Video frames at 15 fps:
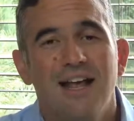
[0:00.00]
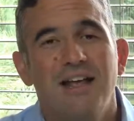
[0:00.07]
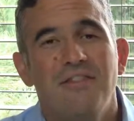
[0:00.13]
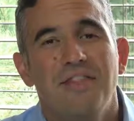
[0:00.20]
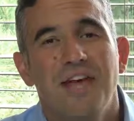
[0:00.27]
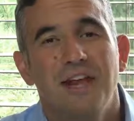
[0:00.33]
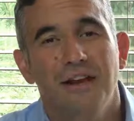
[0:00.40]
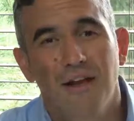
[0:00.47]

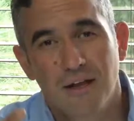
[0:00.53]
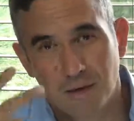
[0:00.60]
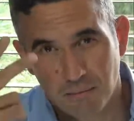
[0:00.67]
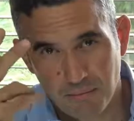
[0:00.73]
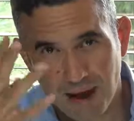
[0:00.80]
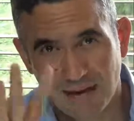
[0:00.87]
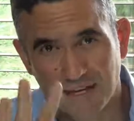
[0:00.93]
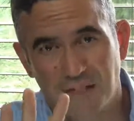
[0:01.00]
and then
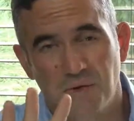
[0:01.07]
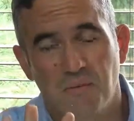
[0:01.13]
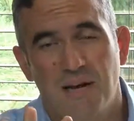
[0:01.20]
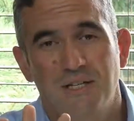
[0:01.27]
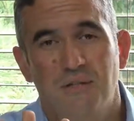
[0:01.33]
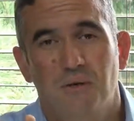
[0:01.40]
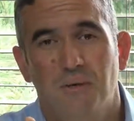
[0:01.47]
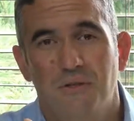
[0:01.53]

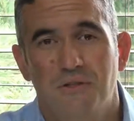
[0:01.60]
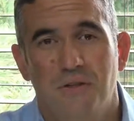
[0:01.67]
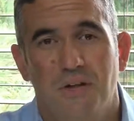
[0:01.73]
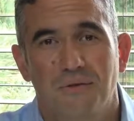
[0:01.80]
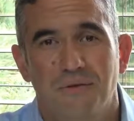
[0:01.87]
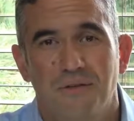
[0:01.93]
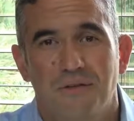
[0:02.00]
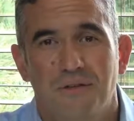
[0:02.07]
maximize the
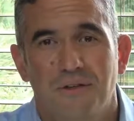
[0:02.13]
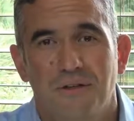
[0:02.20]
results.